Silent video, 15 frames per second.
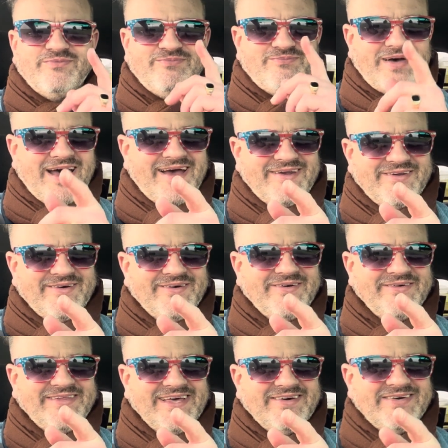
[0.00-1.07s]

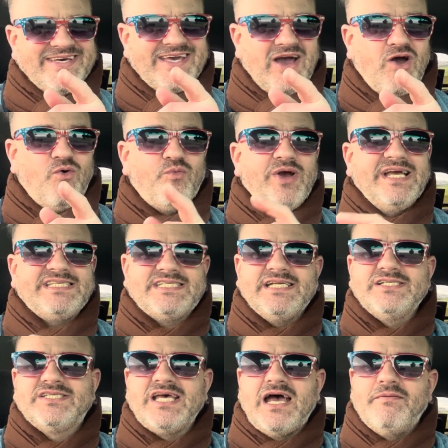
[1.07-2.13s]
there we go,
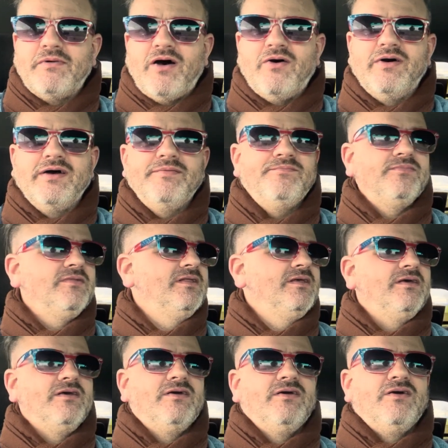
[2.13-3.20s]
Western Samoa
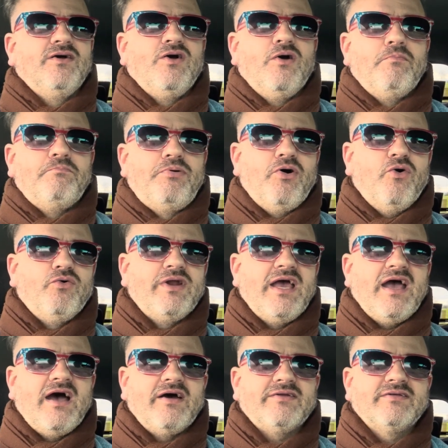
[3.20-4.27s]
pulled
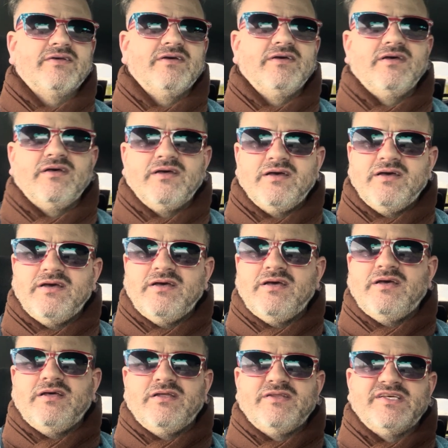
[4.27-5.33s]
out
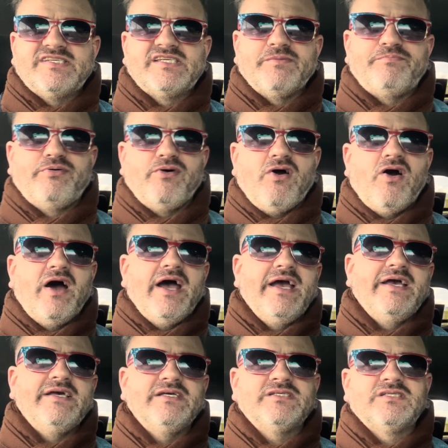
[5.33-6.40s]
the
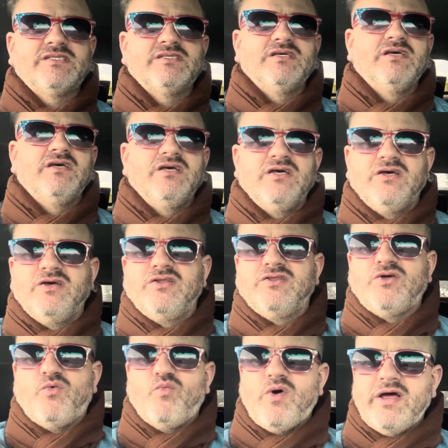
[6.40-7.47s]
surprise,
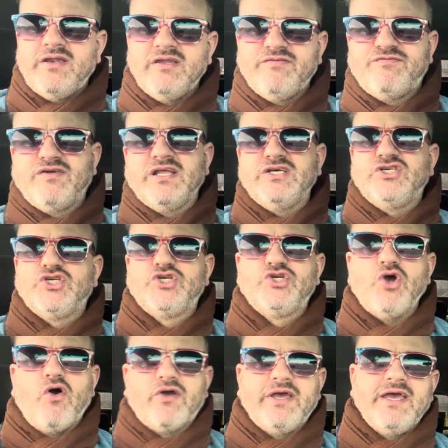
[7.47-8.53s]
the wonderfully
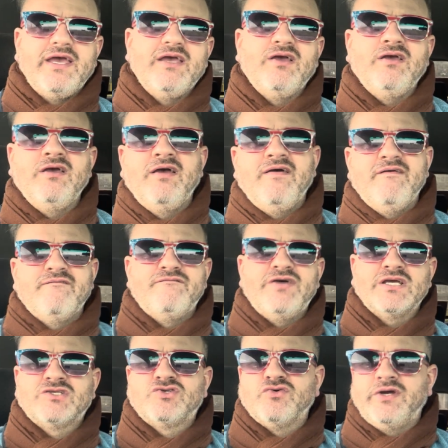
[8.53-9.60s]
shocking
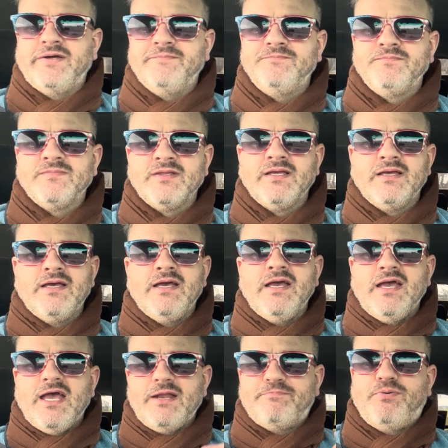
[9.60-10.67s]
victory.
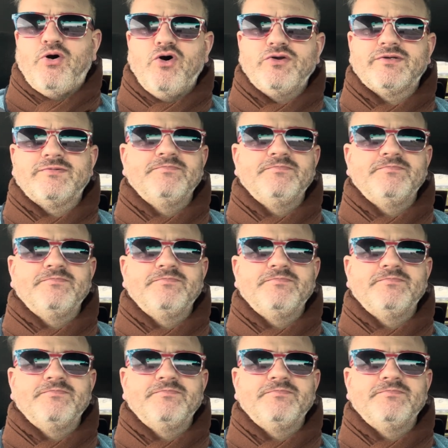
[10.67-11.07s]
It put